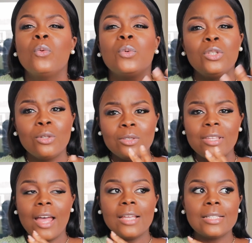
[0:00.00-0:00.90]
We used
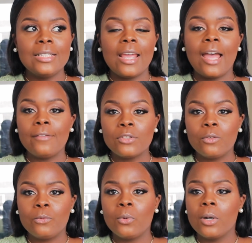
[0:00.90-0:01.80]
to actually have
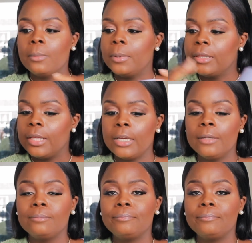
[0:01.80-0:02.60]
Sephora, but they